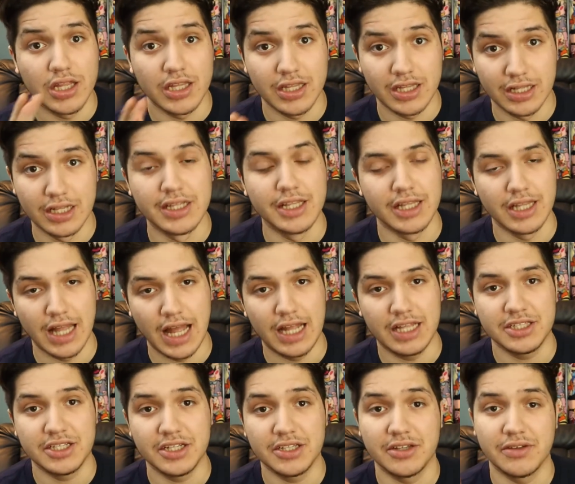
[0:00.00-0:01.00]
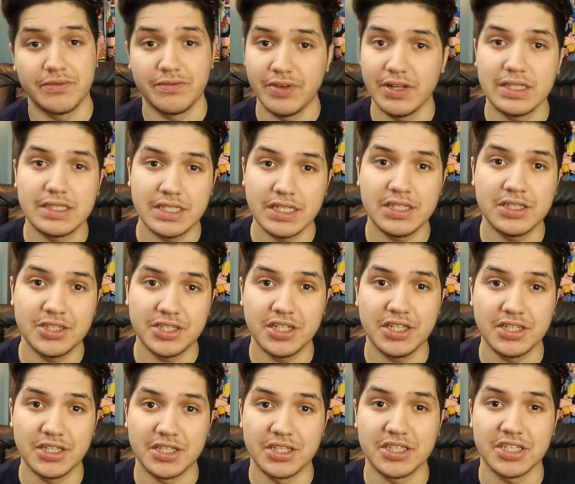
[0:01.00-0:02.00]
The last season, fifteen
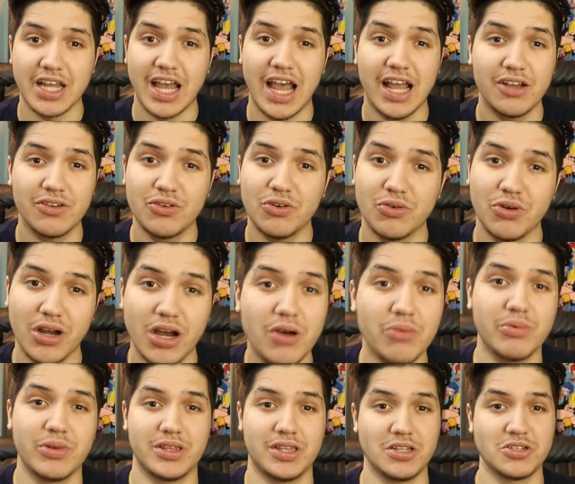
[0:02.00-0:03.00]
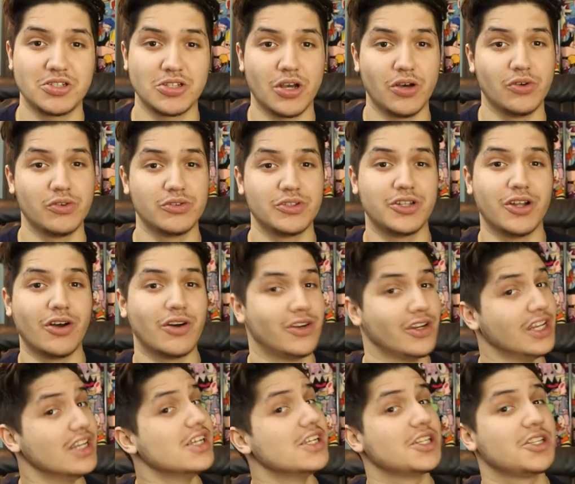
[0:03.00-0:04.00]
seasons. I grew up with the show, so
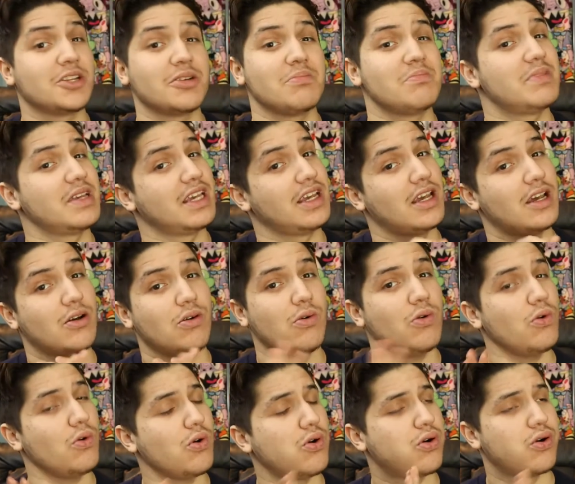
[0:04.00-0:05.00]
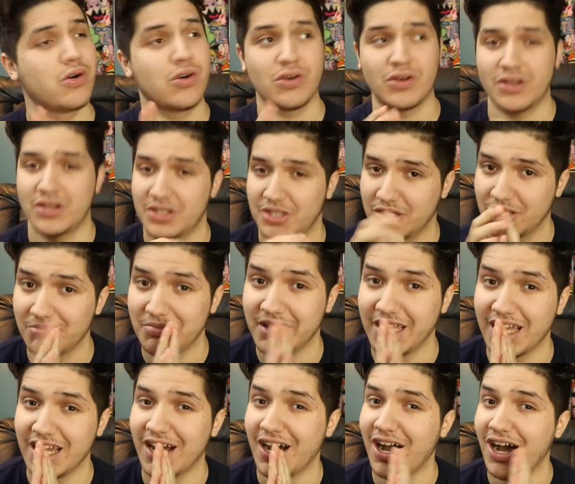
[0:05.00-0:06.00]
it's gonna be ooh, it's gonna
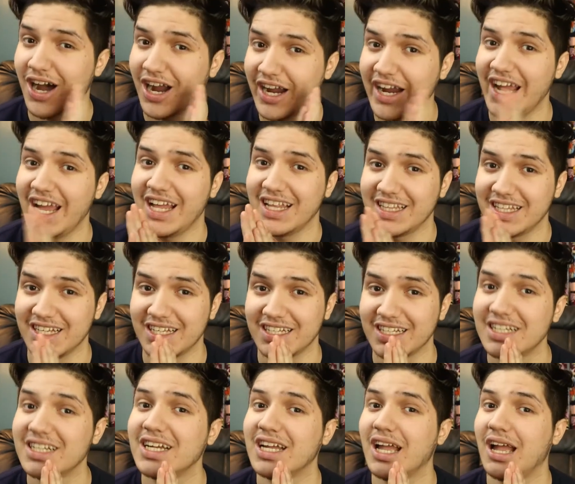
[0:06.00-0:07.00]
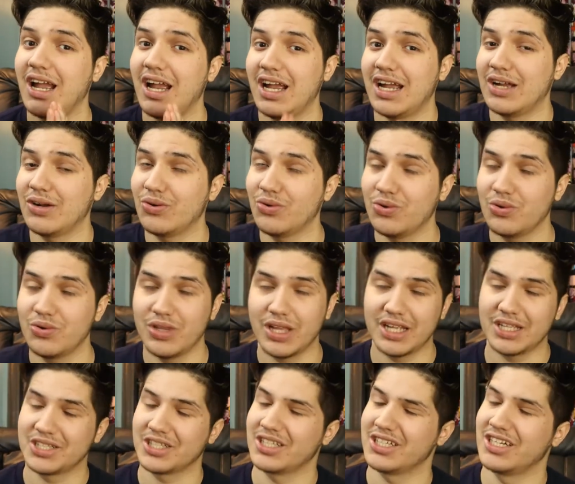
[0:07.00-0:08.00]
be a hard ending. Uh, ooh,
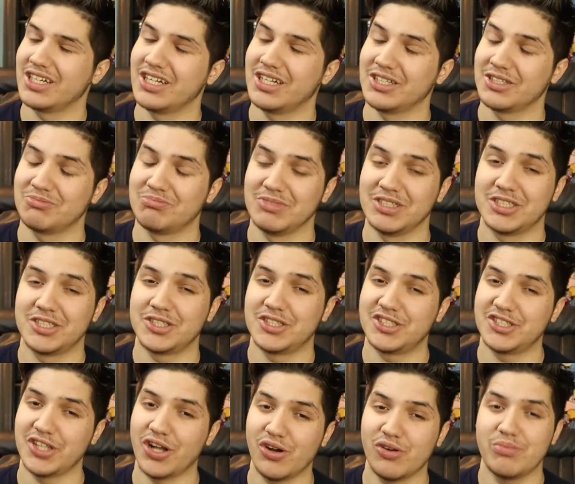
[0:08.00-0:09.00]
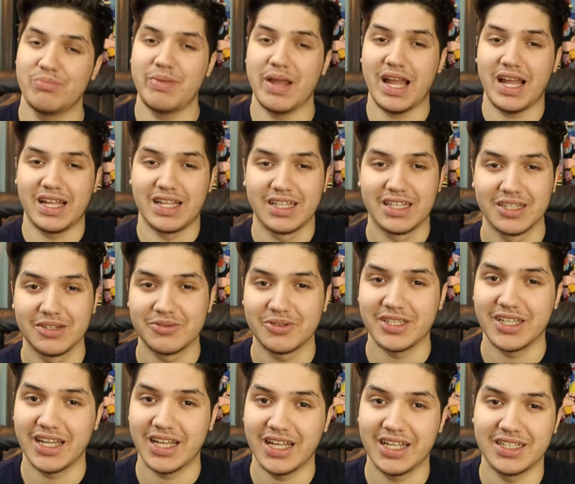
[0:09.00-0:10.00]
that's gonna hurt me so bad
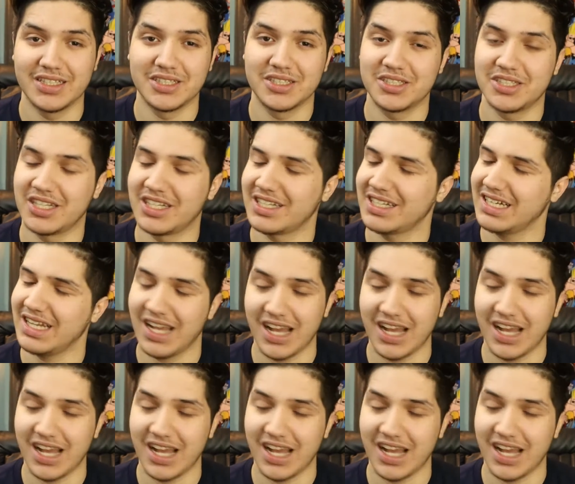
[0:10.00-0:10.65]
when it ends. Like,